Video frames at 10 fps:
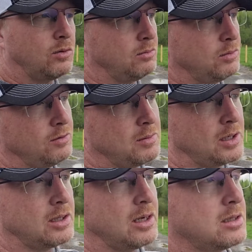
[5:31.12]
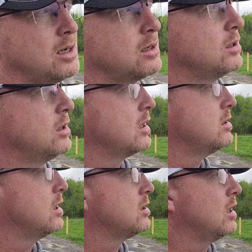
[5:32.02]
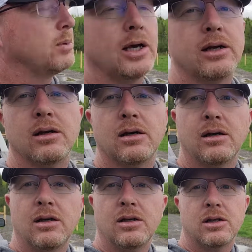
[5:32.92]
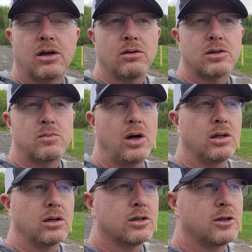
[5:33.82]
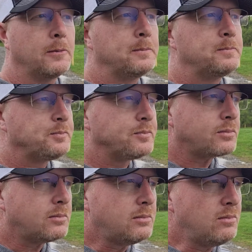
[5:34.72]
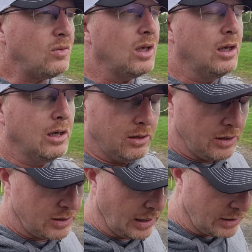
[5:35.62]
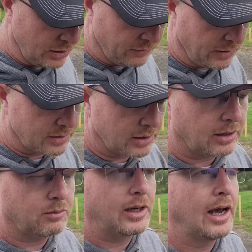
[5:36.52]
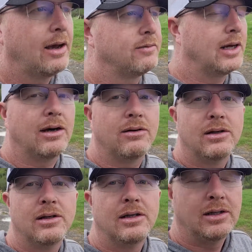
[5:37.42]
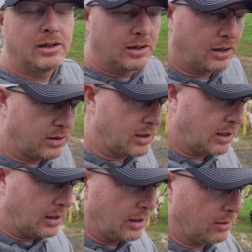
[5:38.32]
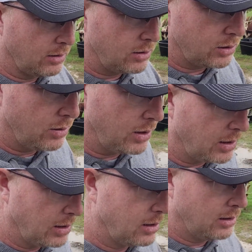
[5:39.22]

we'll move them on to the next section the next section I plan to to go smaller so this section of fencing that we have now I'll just take you down and show you